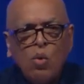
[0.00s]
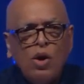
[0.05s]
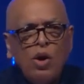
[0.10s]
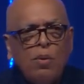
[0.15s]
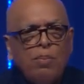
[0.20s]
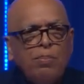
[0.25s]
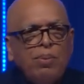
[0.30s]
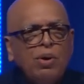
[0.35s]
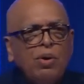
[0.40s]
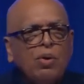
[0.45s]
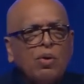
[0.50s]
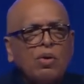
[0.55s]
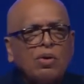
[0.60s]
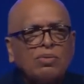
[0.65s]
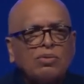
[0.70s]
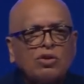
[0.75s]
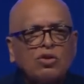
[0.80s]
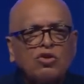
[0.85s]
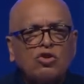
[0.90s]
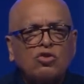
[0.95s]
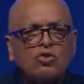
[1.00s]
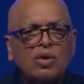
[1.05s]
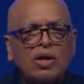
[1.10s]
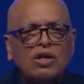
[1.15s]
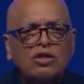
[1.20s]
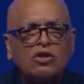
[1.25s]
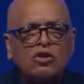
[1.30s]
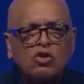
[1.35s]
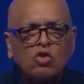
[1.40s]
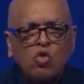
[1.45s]
We are pilgrims and
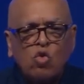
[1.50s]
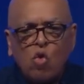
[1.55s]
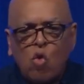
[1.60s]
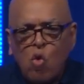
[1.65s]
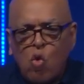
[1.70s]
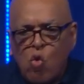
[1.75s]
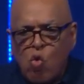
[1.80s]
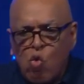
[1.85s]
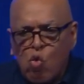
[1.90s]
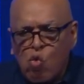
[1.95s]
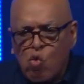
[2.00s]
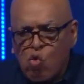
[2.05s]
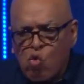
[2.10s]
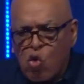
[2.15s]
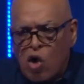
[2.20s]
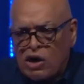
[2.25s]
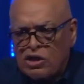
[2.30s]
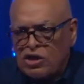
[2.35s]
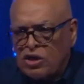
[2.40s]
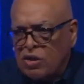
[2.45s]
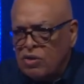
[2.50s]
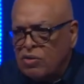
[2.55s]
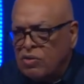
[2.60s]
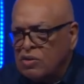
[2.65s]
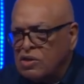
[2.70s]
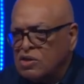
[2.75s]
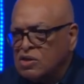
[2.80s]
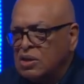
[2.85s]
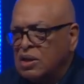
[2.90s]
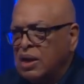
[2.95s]
strangers rushing
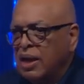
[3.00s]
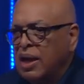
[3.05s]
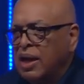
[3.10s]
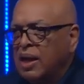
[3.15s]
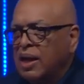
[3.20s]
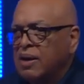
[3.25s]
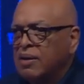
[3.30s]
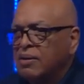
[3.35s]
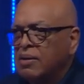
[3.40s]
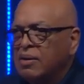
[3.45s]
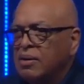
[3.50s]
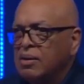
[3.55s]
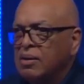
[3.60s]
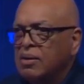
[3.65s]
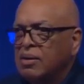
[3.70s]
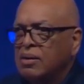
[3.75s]
through this land.